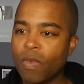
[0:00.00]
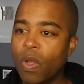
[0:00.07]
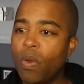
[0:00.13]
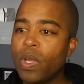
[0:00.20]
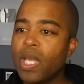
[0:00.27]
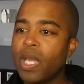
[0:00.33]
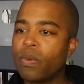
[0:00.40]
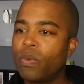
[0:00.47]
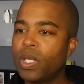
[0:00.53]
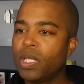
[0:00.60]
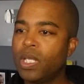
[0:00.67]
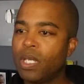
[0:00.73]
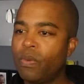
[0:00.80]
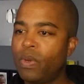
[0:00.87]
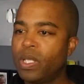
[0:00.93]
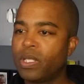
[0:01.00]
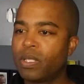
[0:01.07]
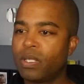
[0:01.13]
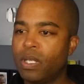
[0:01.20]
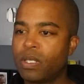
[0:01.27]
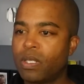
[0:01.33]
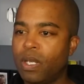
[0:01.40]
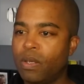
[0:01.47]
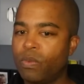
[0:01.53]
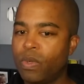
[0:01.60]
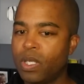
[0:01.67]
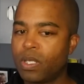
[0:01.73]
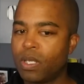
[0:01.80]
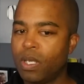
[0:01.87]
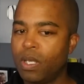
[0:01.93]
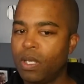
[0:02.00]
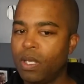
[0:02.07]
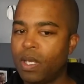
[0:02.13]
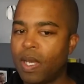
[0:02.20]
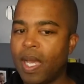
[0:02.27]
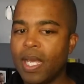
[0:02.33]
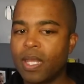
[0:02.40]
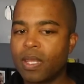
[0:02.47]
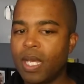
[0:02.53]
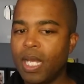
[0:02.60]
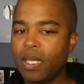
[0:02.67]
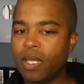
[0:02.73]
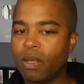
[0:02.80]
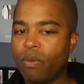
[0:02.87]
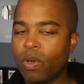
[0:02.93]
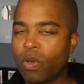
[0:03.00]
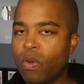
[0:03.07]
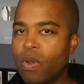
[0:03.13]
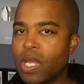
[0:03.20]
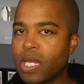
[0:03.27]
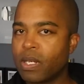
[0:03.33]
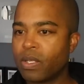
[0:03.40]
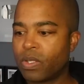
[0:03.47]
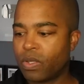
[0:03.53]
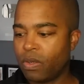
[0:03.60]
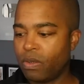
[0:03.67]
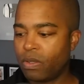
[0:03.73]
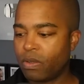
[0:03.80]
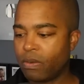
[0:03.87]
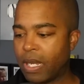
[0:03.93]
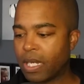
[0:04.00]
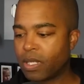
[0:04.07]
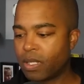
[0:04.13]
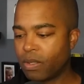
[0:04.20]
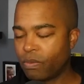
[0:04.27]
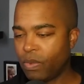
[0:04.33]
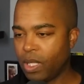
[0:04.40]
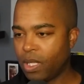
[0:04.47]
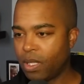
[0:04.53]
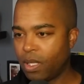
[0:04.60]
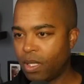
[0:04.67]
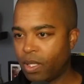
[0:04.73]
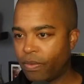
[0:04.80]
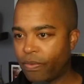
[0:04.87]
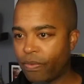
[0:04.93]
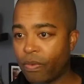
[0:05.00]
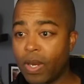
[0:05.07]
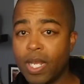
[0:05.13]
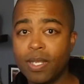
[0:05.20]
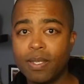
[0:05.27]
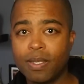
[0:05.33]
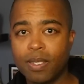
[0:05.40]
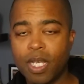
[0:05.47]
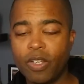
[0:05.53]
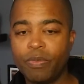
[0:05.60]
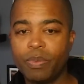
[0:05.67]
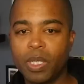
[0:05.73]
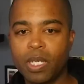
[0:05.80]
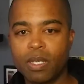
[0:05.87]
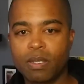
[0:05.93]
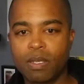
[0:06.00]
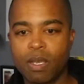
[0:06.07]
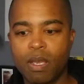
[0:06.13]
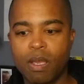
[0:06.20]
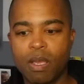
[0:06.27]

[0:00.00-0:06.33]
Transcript: oh yeah one thing i wanted to touch on was i thought they were going in a certain direction with the friends stuff because